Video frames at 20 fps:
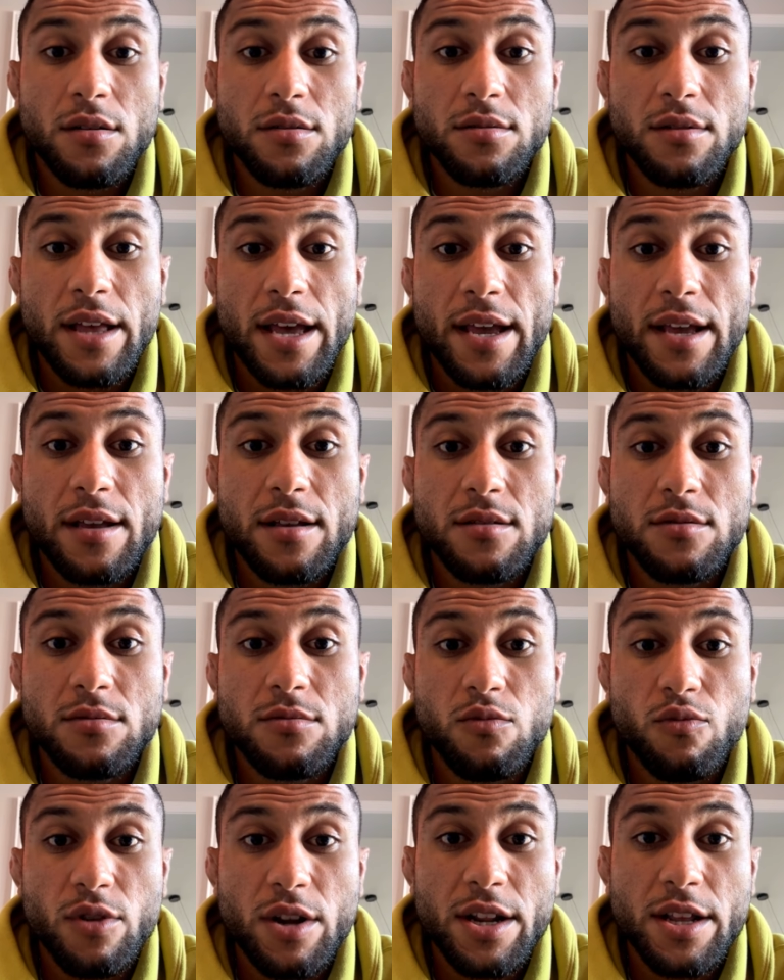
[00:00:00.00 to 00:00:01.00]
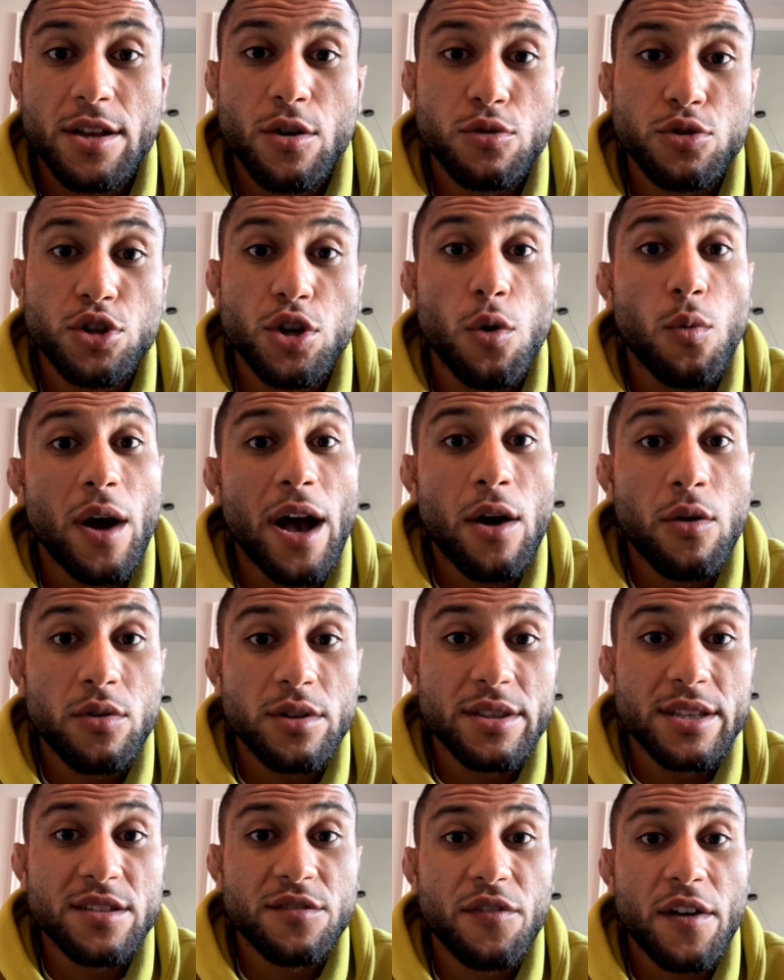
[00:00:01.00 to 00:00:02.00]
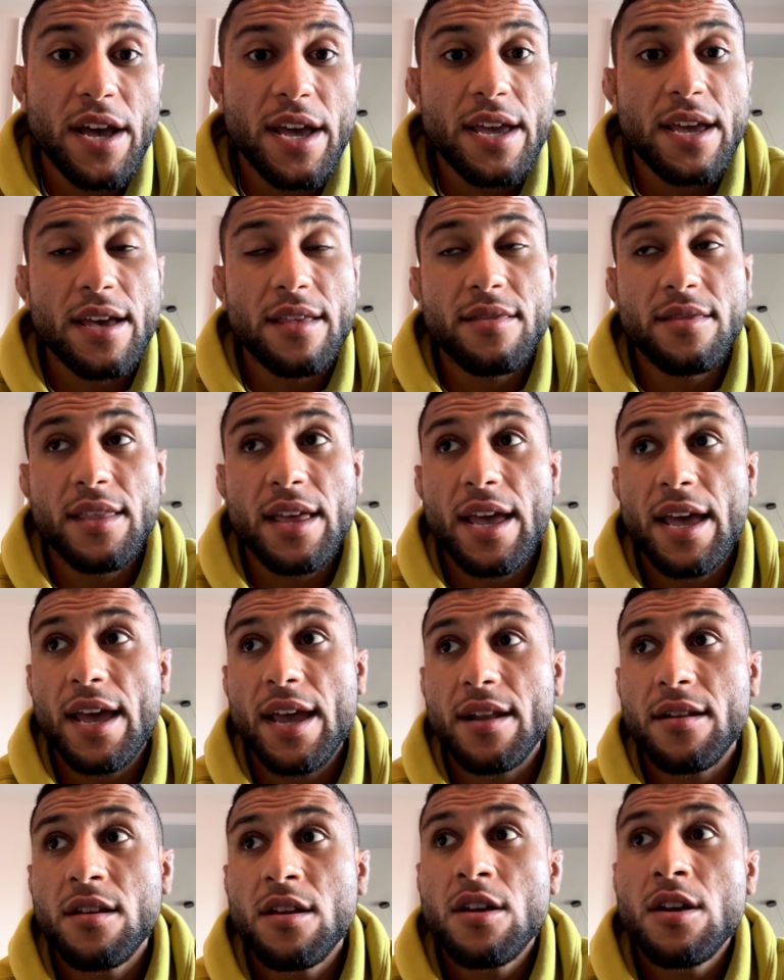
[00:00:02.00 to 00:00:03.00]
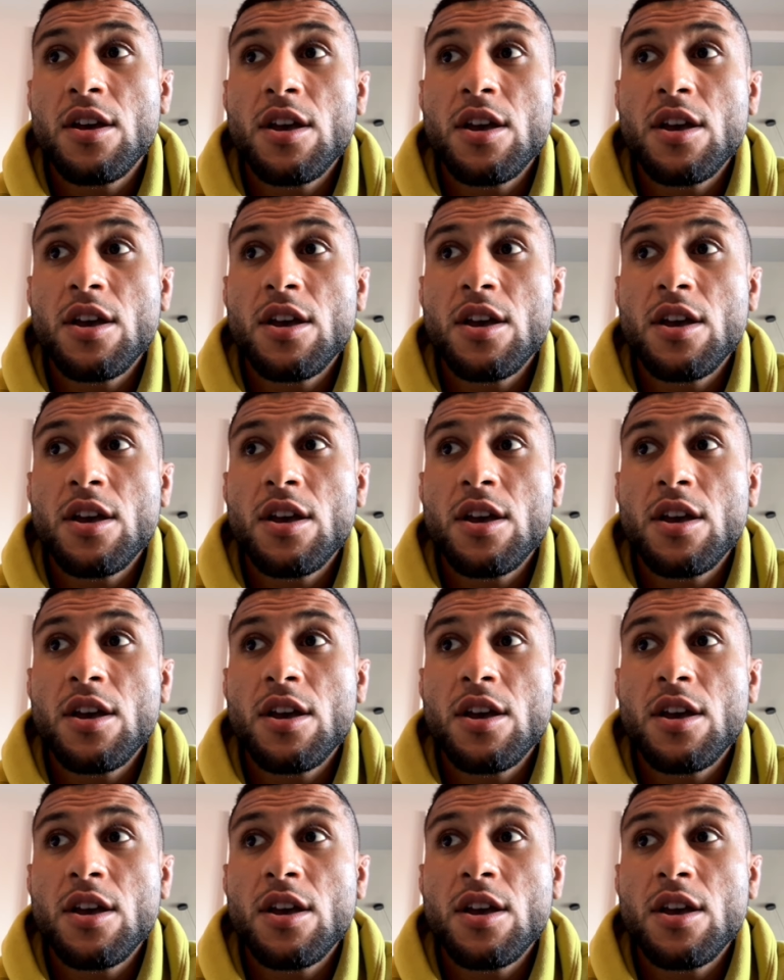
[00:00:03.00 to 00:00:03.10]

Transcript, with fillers: like really go show out in this fight, and then